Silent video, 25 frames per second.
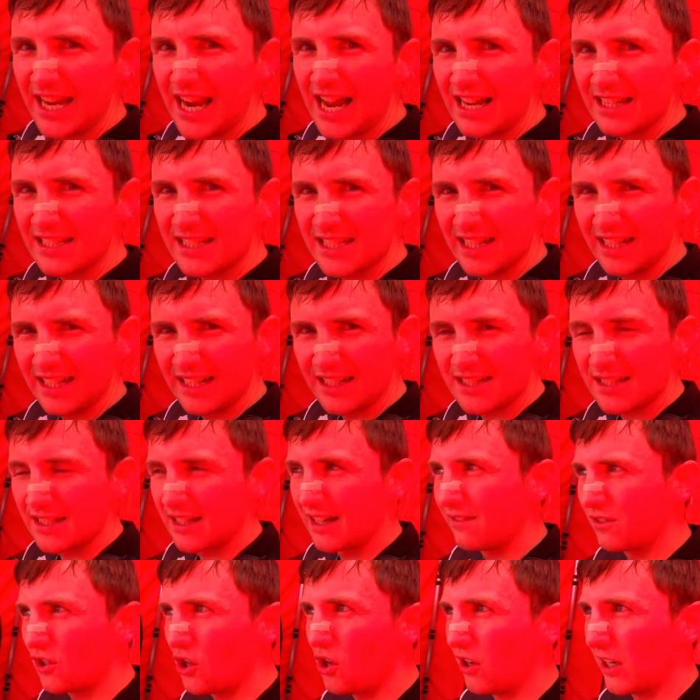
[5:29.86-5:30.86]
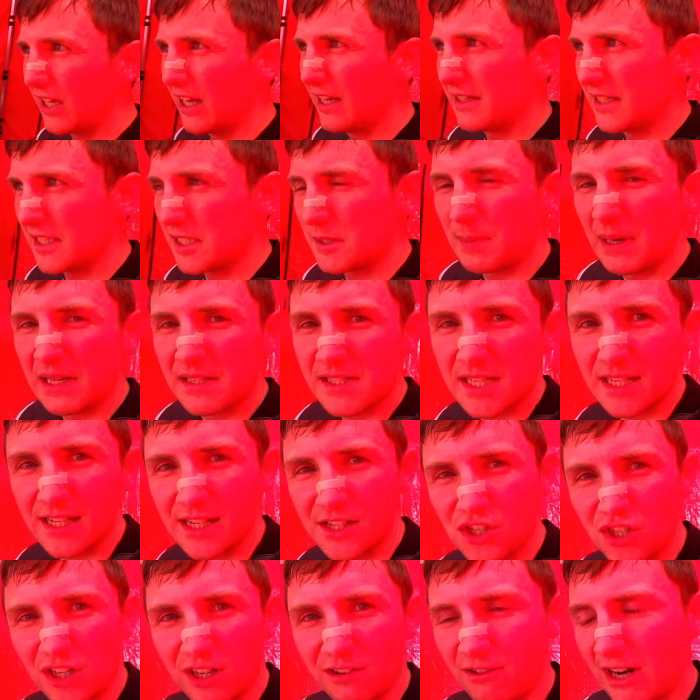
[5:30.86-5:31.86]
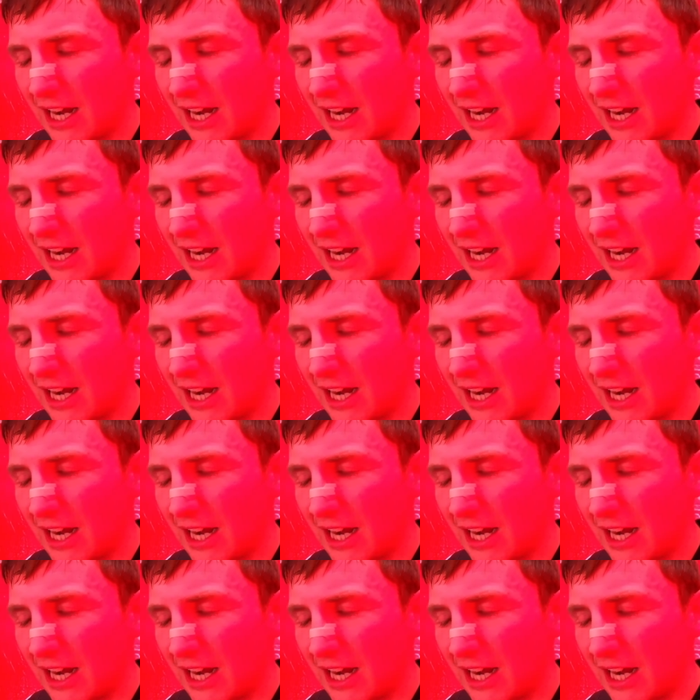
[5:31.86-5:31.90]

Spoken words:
R6 and I've got to get dispensation to